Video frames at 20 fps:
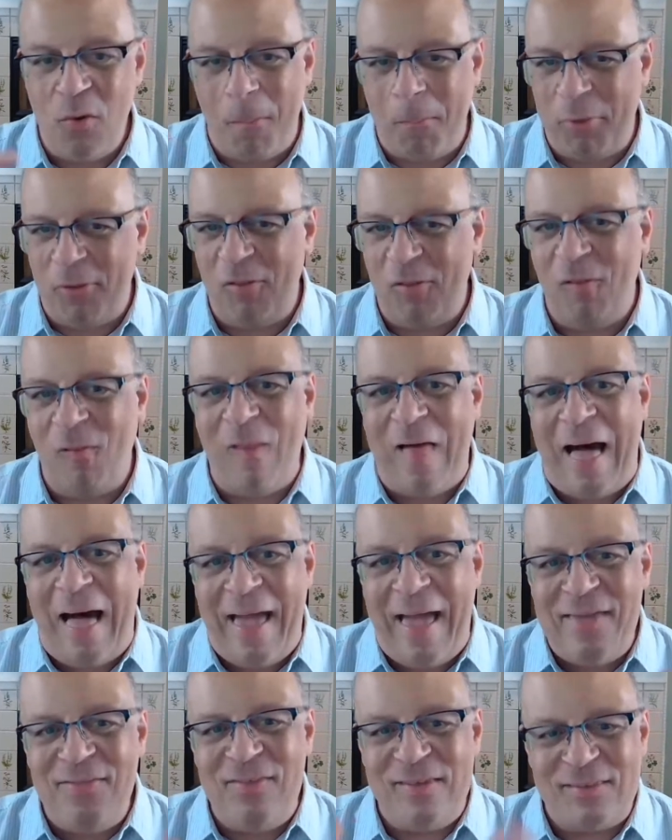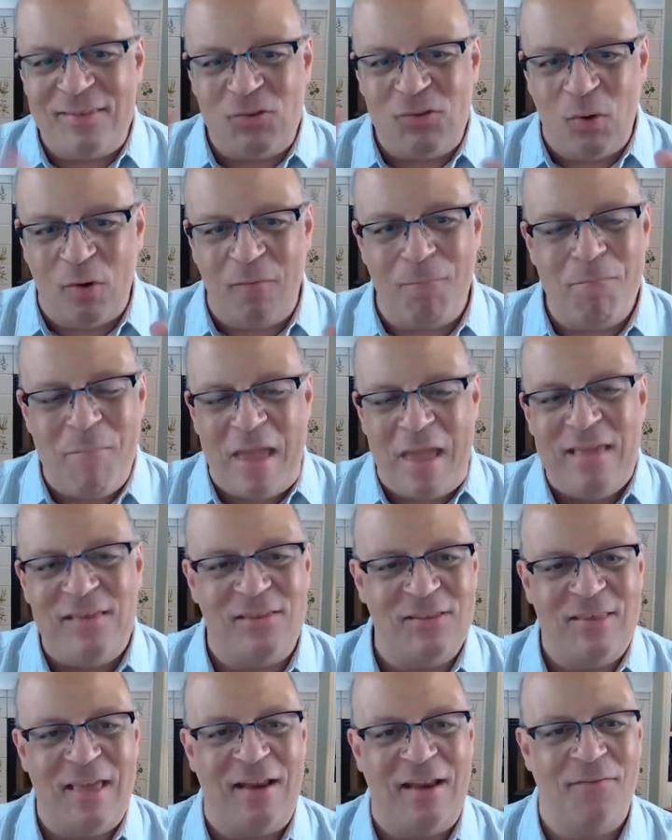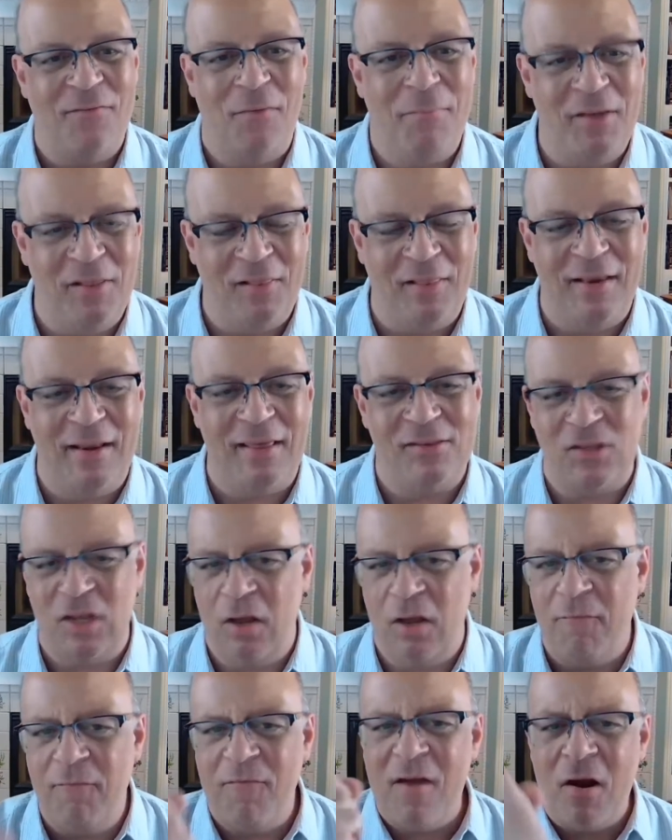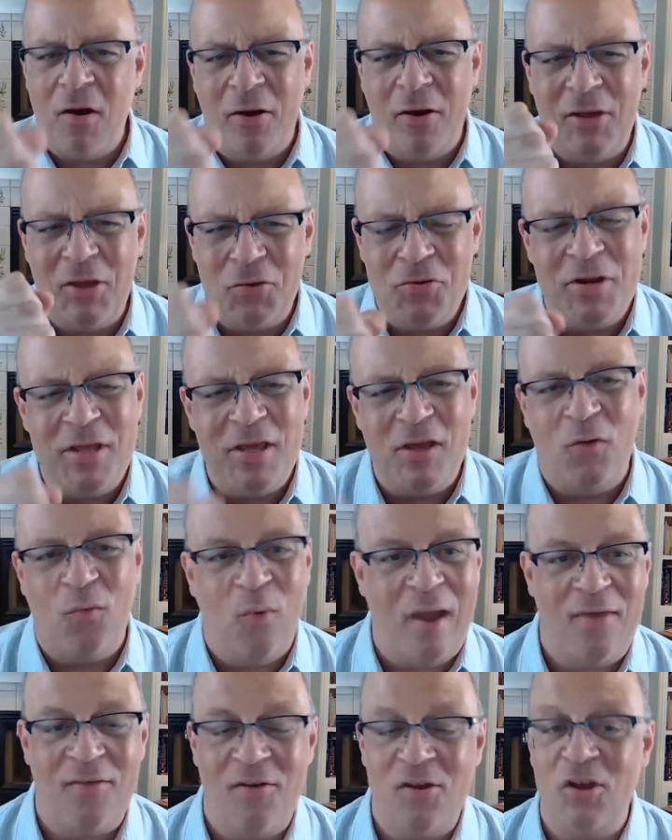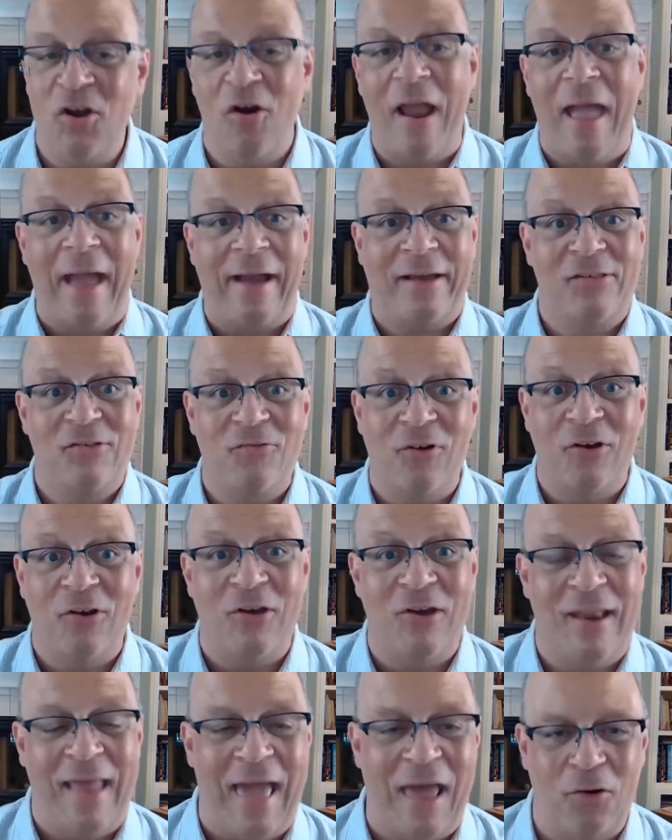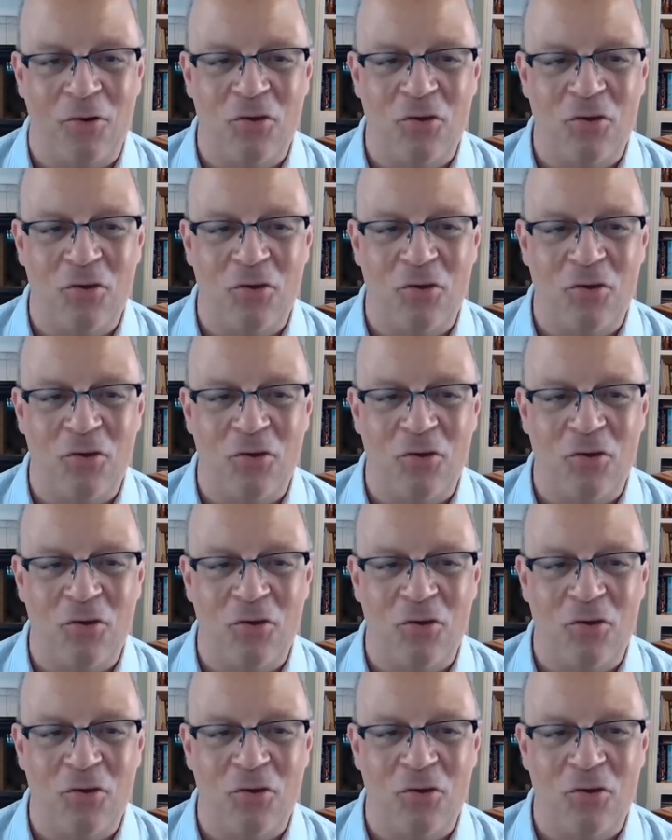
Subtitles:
apply this sort of base set of abilities in a very unique way that you're extra good at,